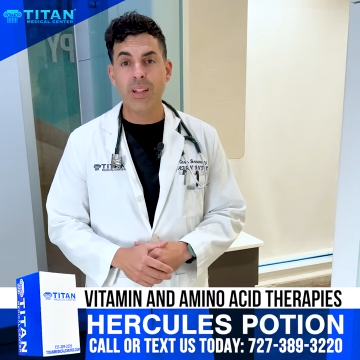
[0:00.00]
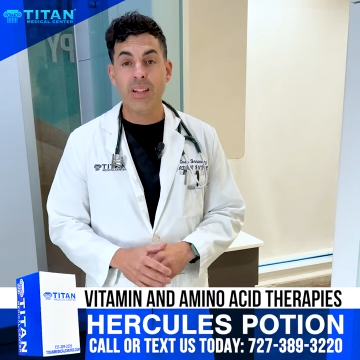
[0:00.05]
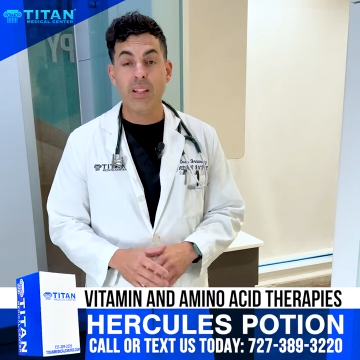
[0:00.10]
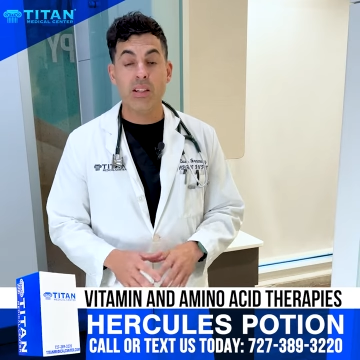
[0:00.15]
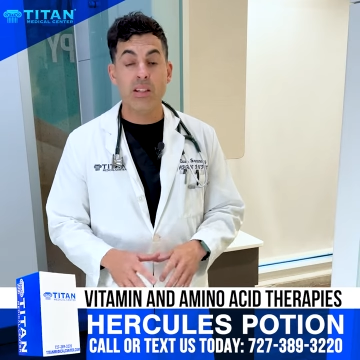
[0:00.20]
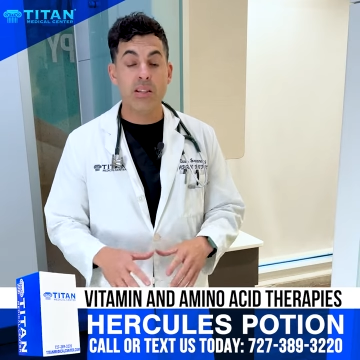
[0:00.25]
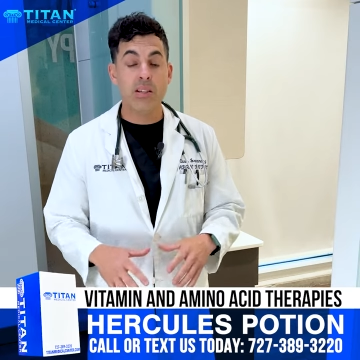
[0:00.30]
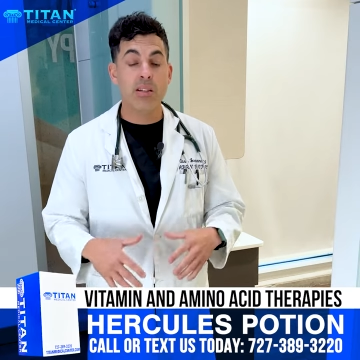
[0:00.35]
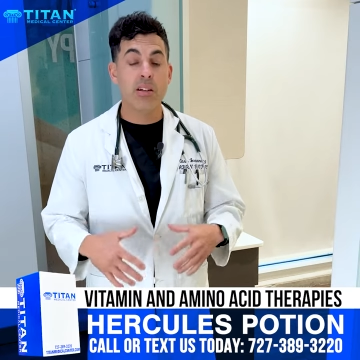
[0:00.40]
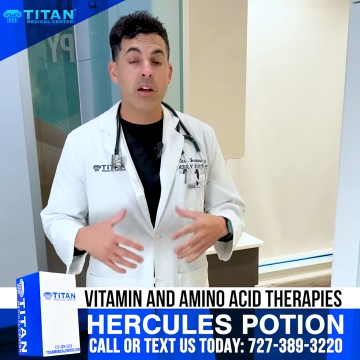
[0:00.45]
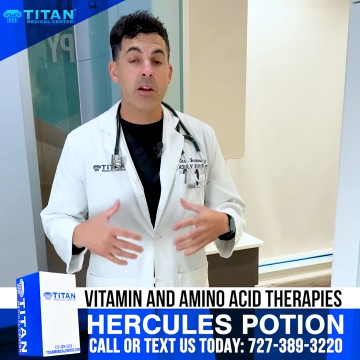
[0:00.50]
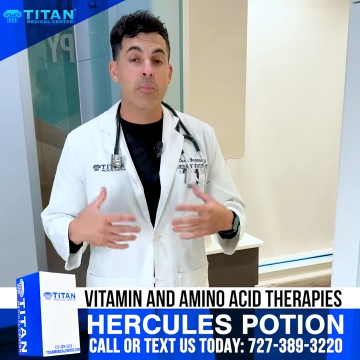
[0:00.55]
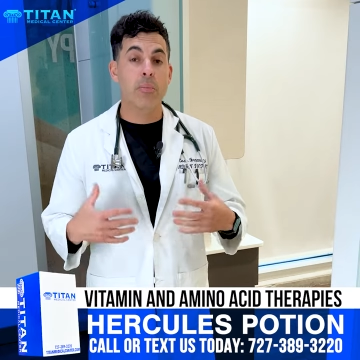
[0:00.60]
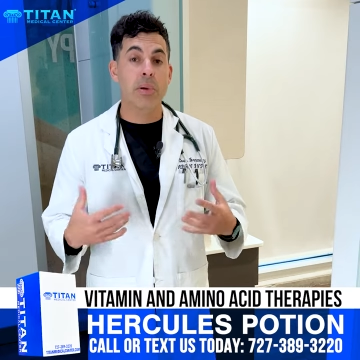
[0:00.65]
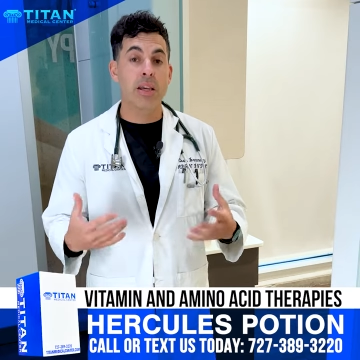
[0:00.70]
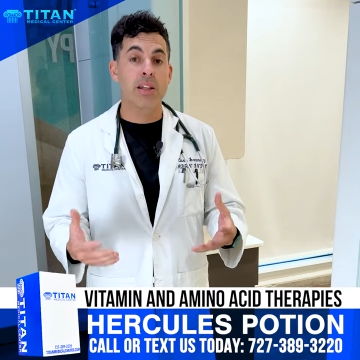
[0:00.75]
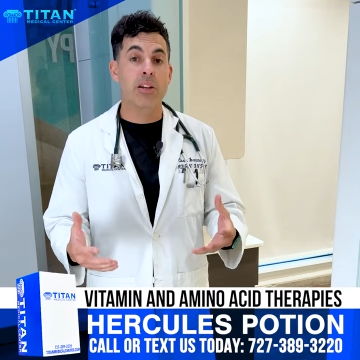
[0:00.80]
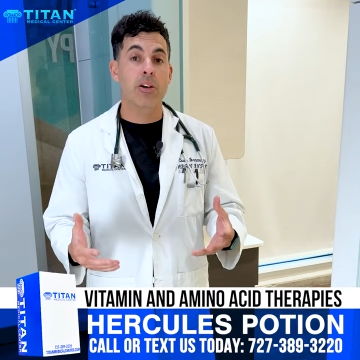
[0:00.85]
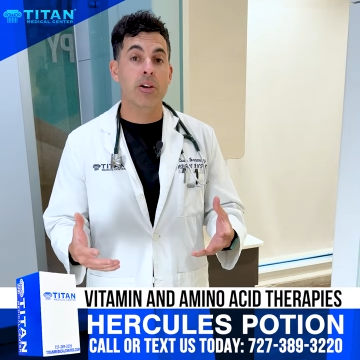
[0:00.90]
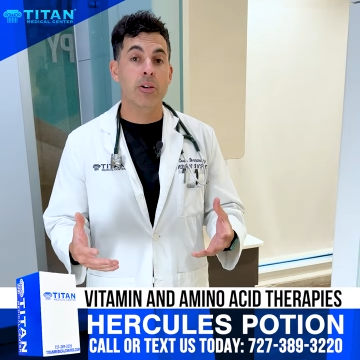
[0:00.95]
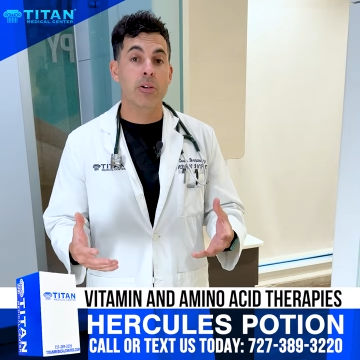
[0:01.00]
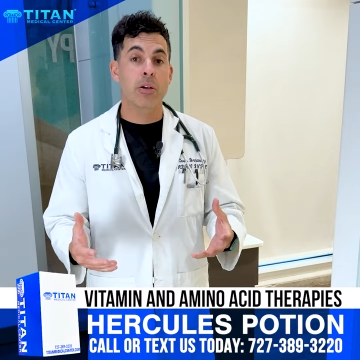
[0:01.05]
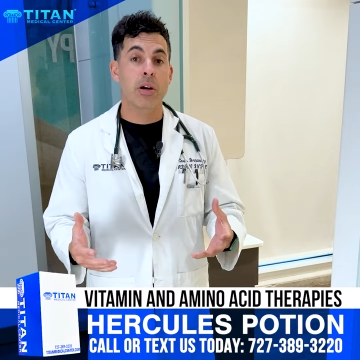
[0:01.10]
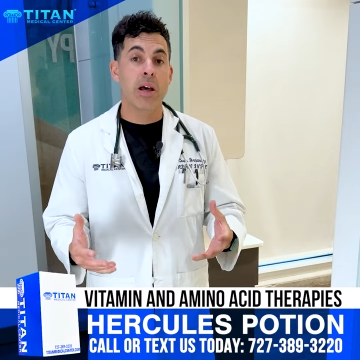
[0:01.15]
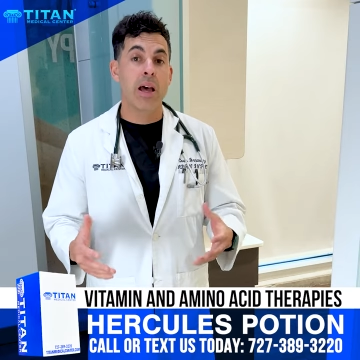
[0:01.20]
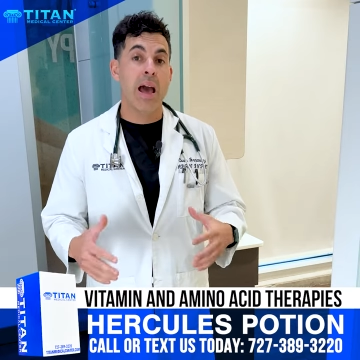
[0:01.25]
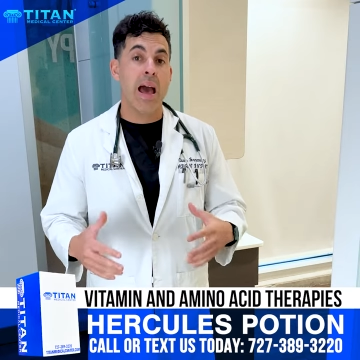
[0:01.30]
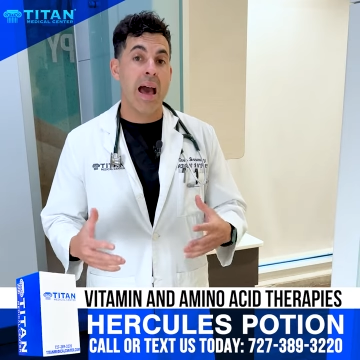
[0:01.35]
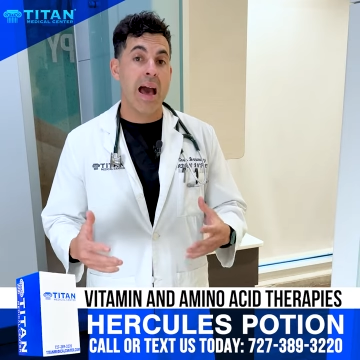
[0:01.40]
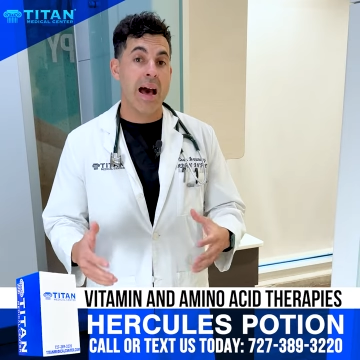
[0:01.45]
This is an amino
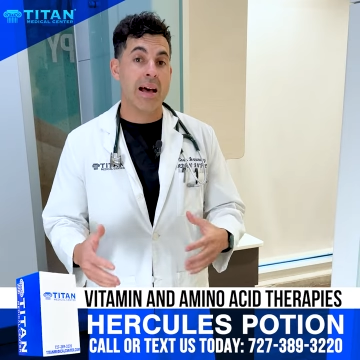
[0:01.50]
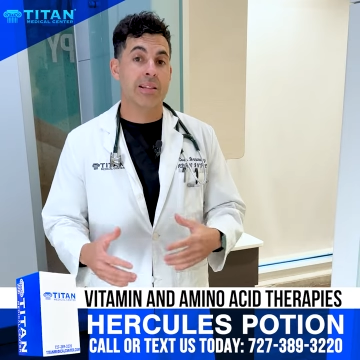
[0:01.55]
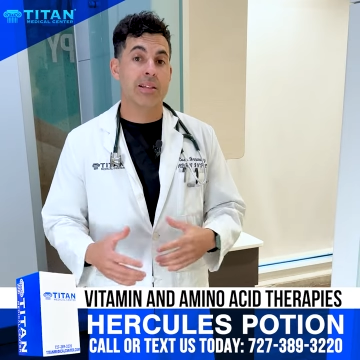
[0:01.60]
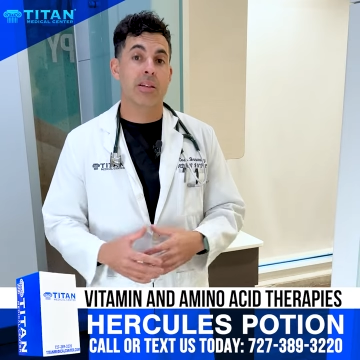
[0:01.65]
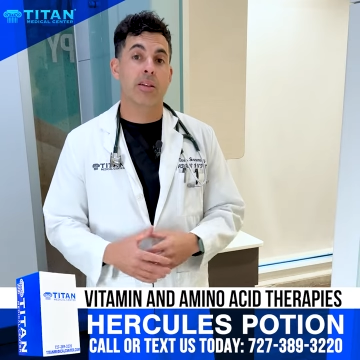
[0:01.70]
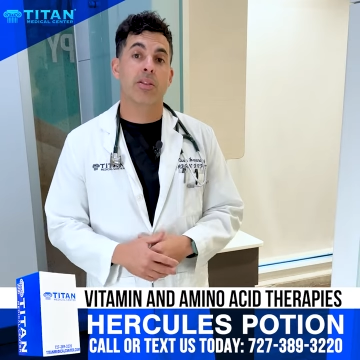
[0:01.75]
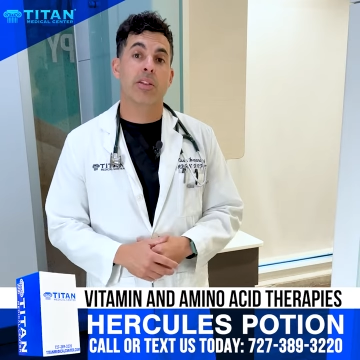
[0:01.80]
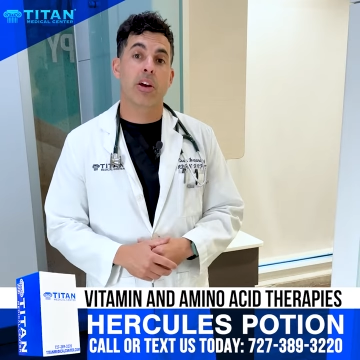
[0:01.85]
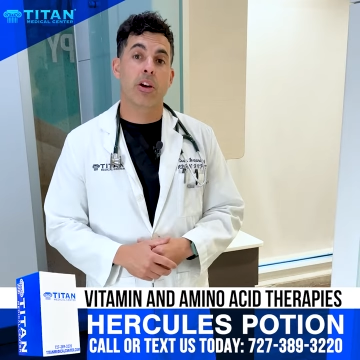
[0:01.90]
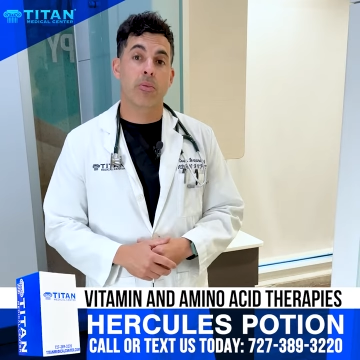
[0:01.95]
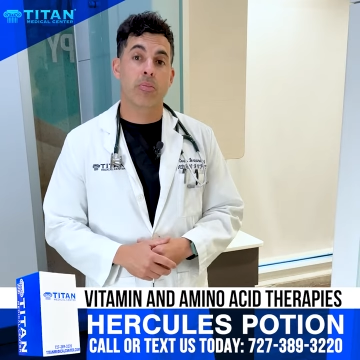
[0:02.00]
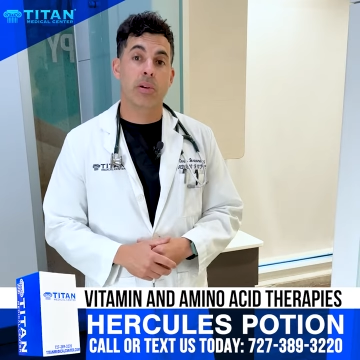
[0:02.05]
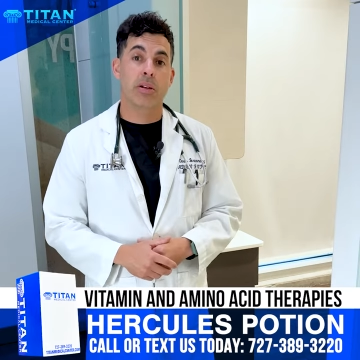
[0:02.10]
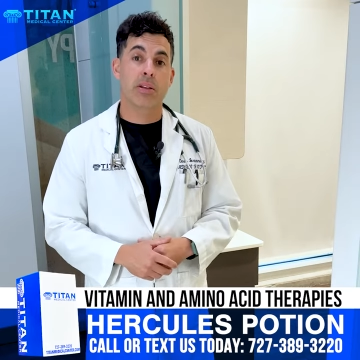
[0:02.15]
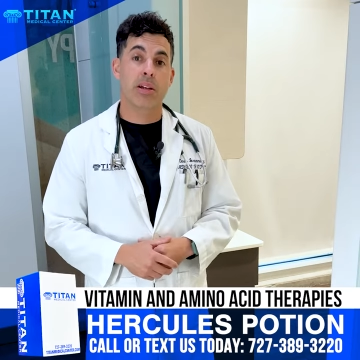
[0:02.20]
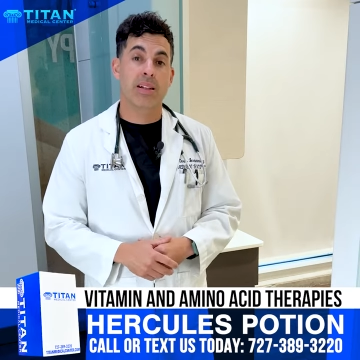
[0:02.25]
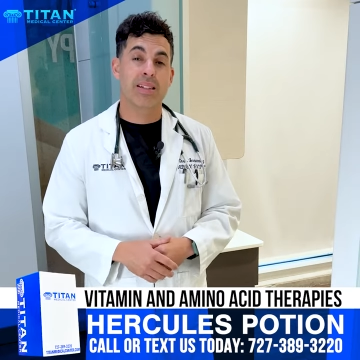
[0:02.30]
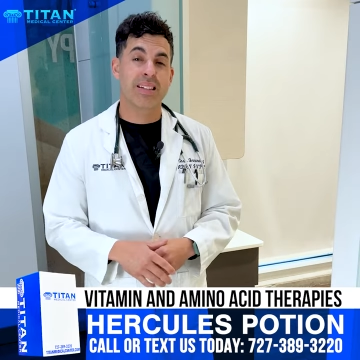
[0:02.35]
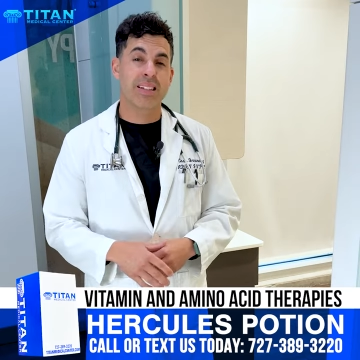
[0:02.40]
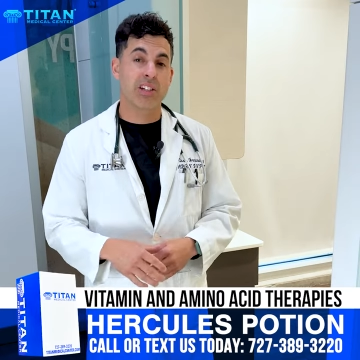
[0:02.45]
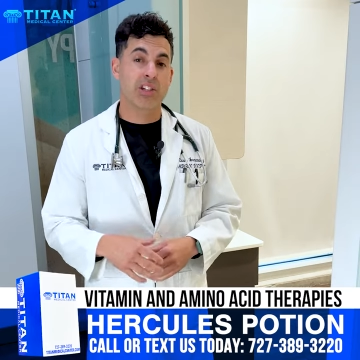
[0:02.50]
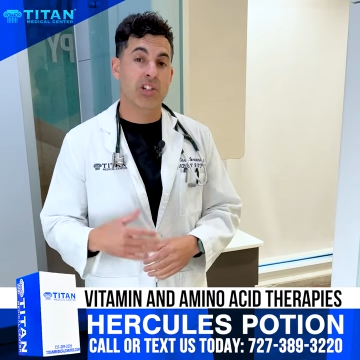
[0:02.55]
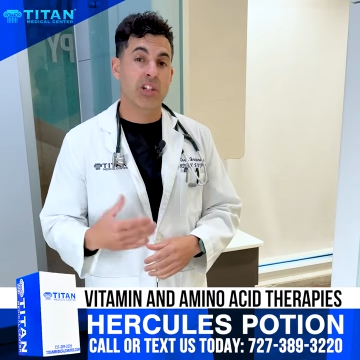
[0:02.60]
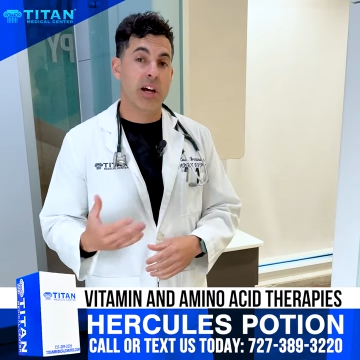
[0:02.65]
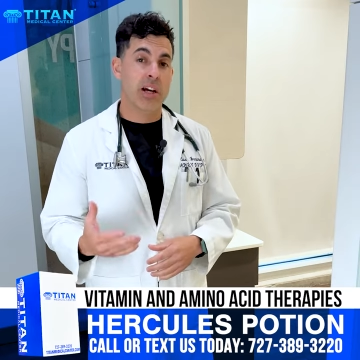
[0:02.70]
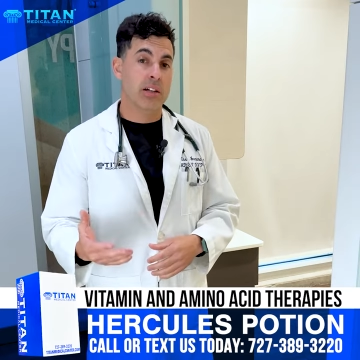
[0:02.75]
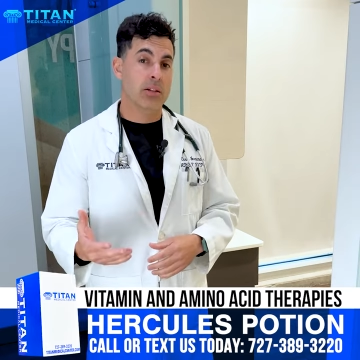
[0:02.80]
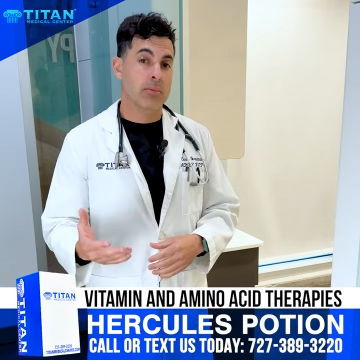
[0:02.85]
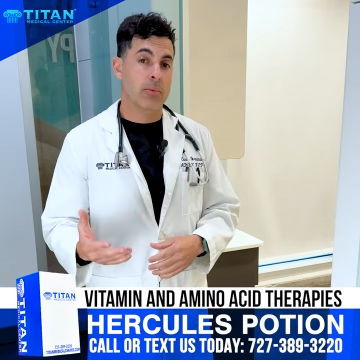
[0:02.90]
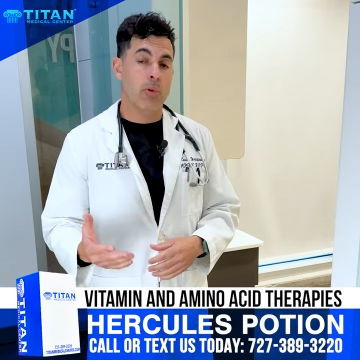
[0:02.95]
acid therapy that's
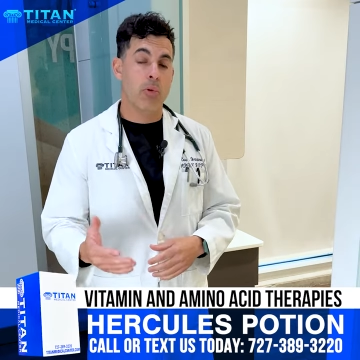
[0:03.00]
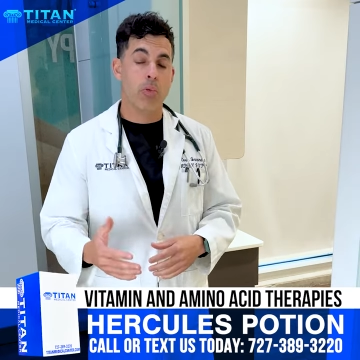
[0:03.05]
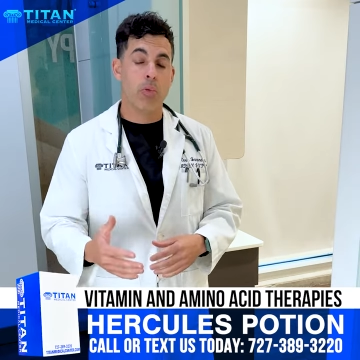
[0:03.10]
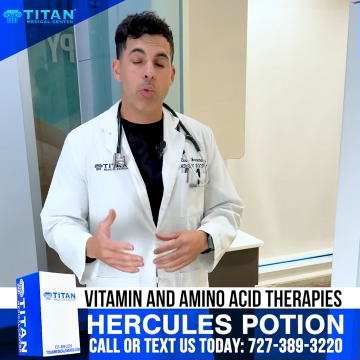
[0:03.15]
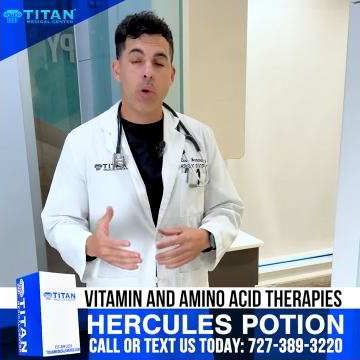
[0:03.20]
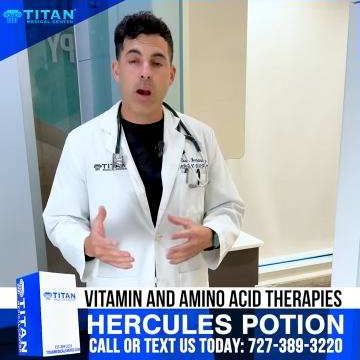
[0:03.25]
injectable